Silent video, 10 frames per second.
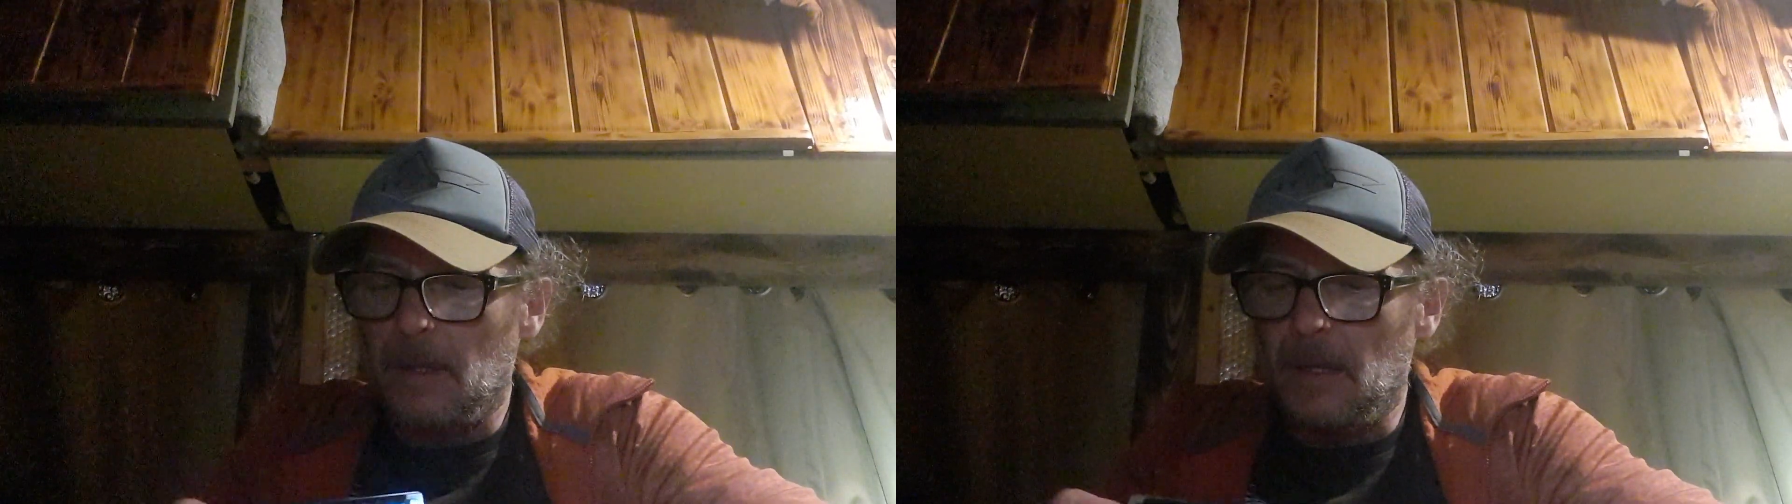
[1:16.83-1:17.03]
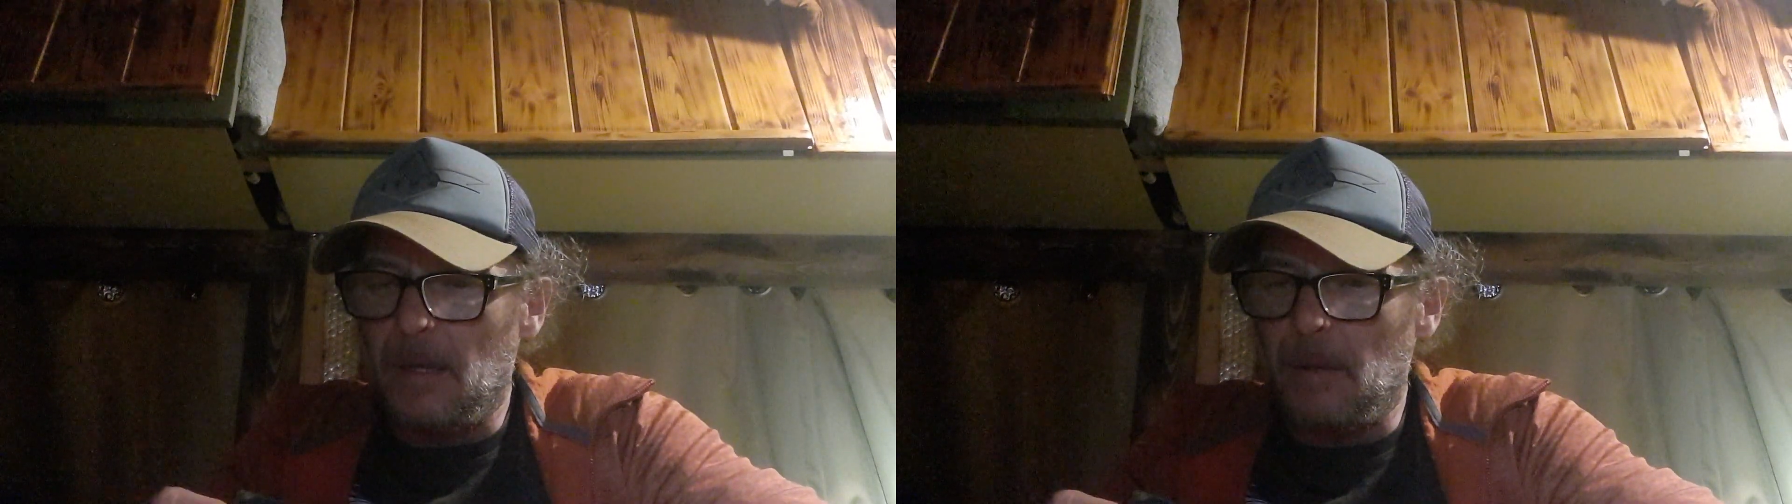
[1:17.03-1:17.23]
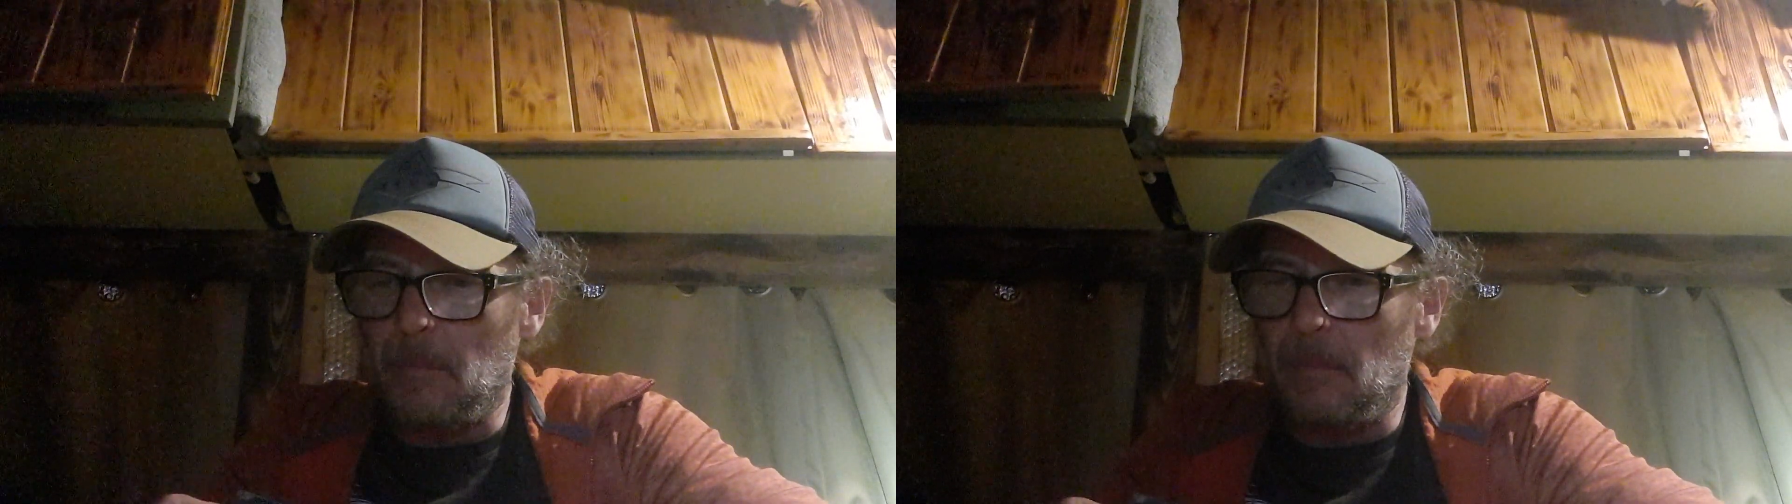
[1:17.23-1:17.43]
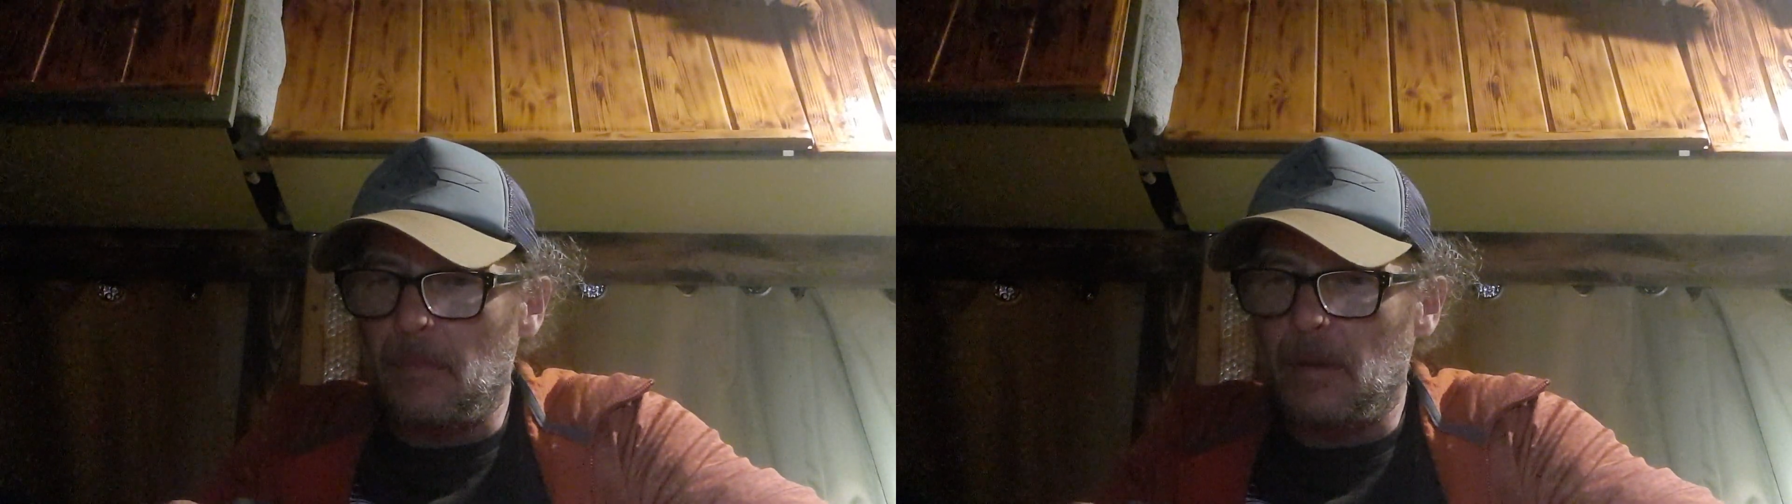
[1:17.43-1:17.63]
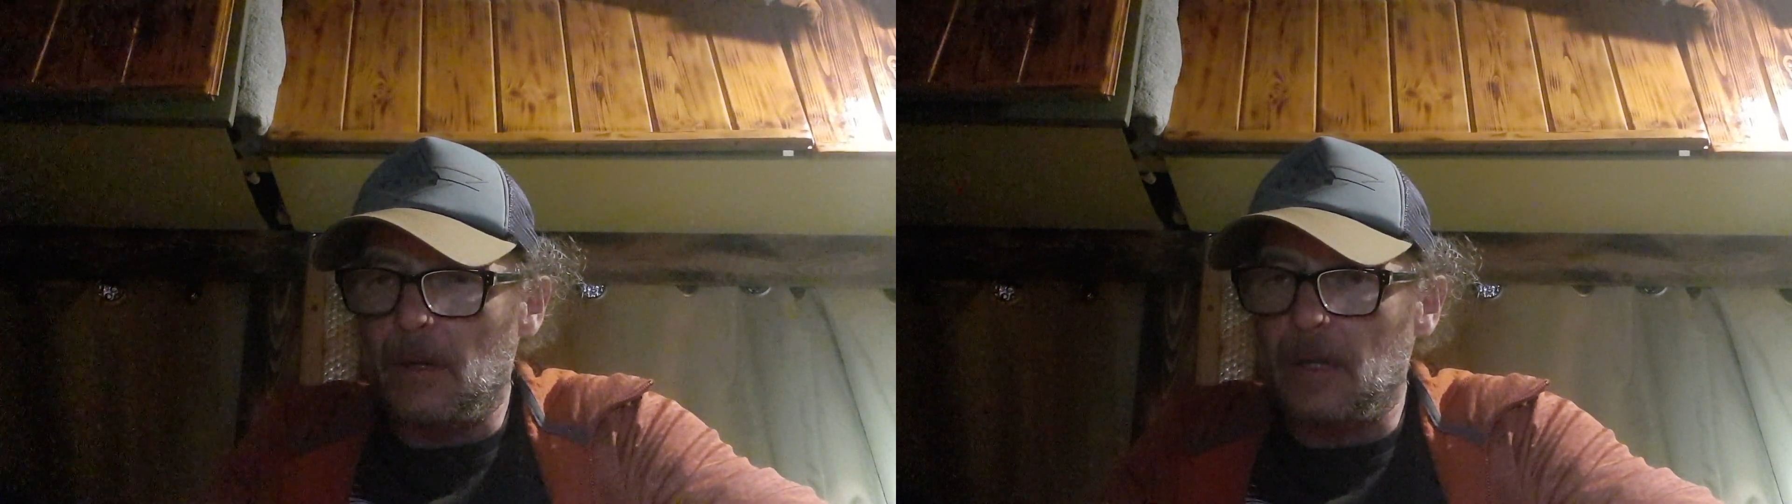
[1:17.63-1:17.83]
um,
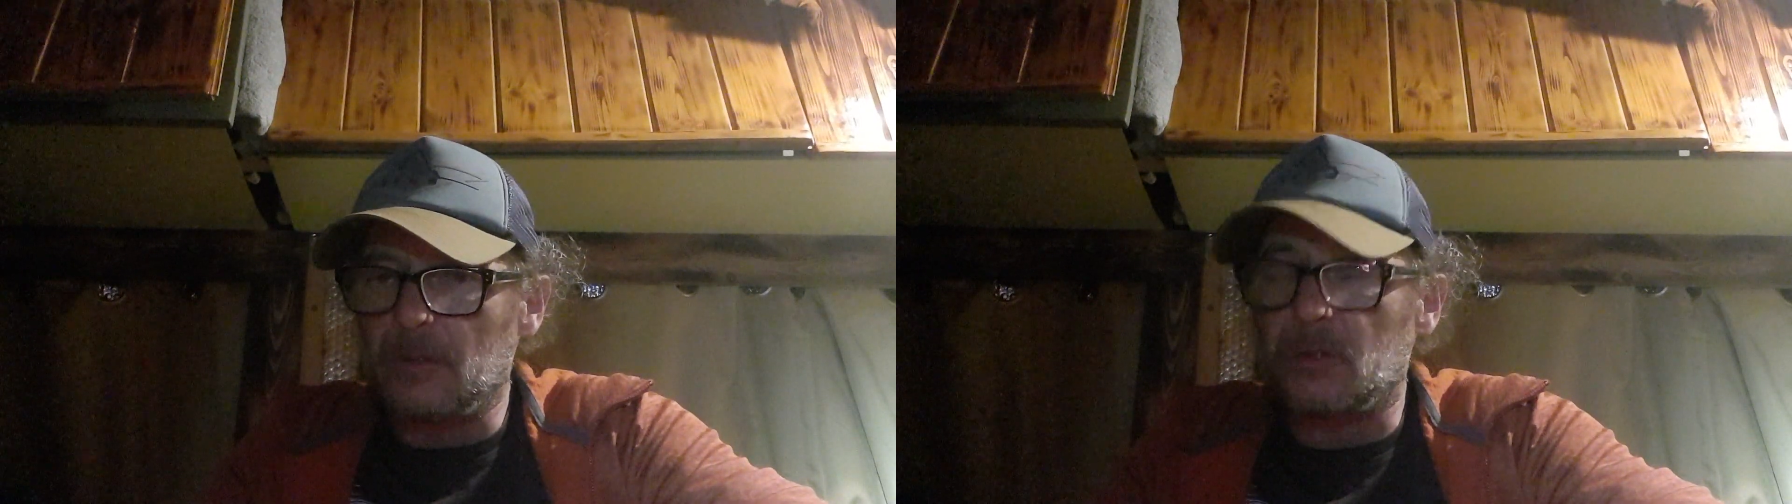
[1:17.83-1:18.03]
and